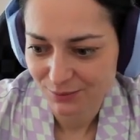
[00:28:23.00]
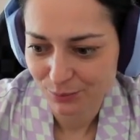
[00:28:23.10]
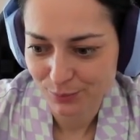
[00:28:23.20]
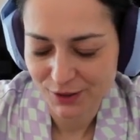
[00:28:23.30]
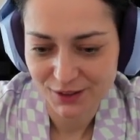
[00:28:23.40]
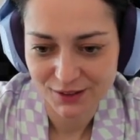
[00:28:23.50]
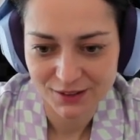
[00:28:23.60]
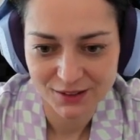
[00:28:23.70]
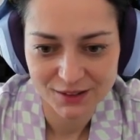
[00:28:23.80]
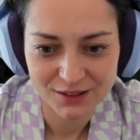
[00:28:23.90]
pinning
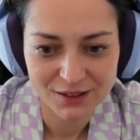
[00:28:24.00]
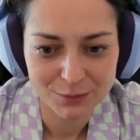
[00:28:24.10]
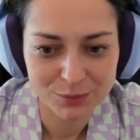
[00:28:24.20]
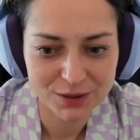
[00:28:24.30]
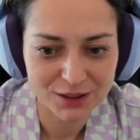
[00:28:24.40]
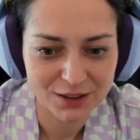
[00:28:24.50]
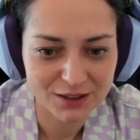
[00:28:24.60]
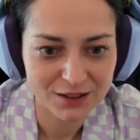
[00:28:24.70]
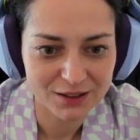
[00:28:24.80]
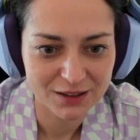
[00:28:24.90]

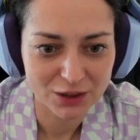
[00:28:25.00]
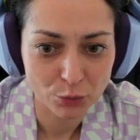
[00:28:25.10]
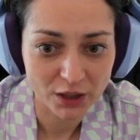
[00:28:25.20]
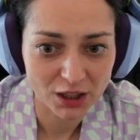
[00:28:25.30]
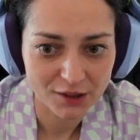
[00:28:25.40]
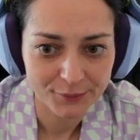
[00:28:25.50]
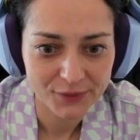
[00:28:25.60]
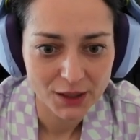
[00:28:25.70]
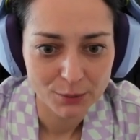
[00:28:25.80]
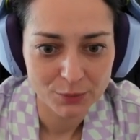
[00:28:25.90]
and
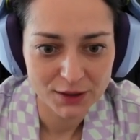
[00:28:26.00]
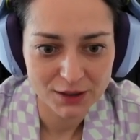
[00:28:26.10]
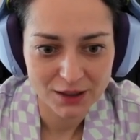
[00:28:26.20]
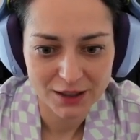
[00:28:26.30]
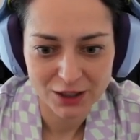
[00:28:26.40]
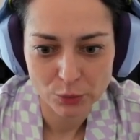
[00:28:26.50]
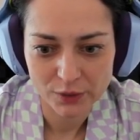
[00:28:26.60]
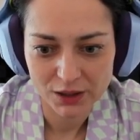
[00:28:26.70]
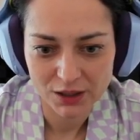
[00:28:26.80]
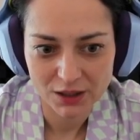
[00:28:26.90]

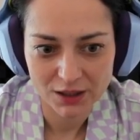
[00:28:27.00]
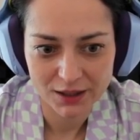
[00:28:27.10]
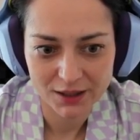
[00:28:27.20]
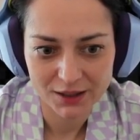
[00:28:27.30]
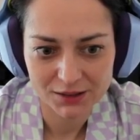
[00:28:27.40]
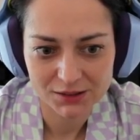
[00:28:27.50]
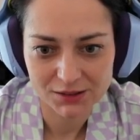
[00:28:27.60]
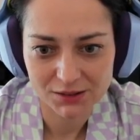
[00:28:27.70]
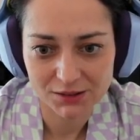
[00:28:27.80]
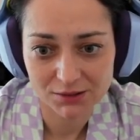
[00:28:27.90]
winning, and
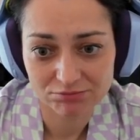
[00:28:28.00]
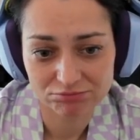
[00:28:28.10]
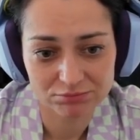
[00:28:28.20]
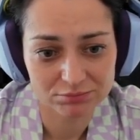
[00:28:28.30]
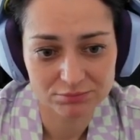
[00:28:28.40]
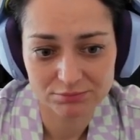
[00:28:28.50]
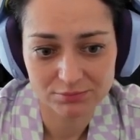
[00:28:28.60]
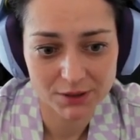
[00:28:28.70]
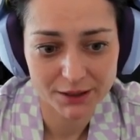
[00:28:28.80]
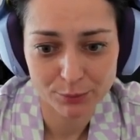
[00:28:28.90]

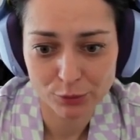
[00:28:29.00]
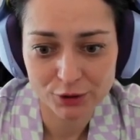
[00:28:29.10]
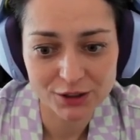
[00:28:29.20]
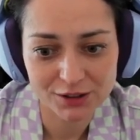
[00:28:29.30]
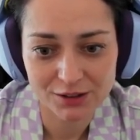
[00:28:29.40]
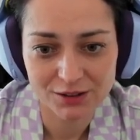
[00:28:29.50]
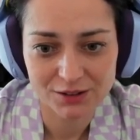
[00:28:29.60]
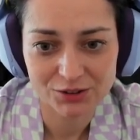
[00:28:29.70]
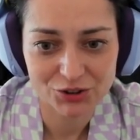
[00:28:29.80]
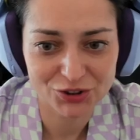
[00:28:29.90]
my opponent
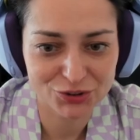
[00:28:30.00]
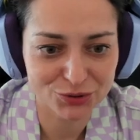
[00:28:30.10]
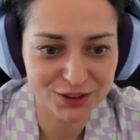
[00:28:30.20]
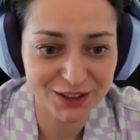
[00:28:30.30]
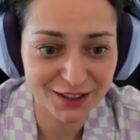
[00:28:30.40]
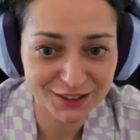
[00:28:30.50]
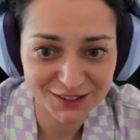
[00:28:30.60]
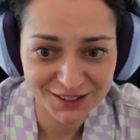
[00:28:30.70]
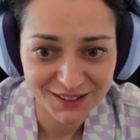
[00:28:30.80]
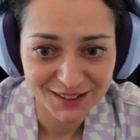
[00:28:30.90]
just
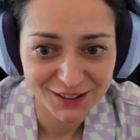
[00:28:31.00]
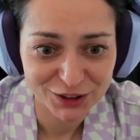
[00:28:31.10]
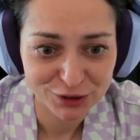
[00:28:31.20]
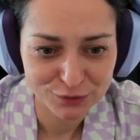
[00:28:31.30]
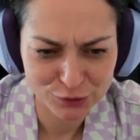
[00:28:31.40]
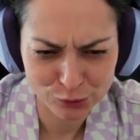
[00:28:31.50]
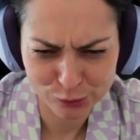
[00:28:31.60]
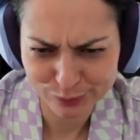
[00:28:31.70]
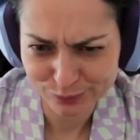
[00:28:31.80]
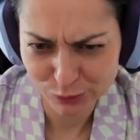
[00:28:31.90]
resigned in a
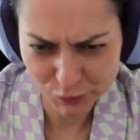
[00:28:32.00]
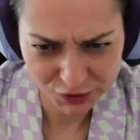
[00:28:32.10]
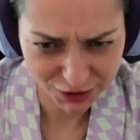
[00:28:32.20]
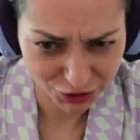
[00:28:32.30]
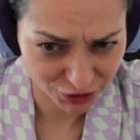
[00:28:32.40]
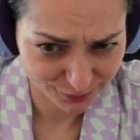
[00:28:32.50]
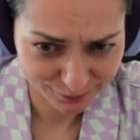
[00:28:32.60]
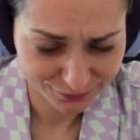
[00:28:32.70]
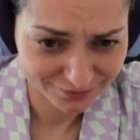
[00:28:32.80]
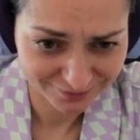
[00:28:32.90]
few moves. Such a
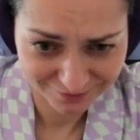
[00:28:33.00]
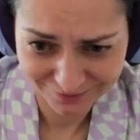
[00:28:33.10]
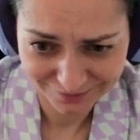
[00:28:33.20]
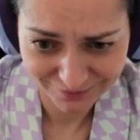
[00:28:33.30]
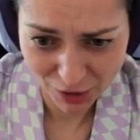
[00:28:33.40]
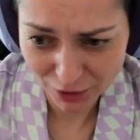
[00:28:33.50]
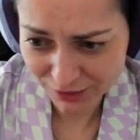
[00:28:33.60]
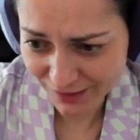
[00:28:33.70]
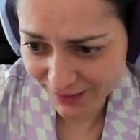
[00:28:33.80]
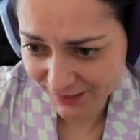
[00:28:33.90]

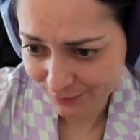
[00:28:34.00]
online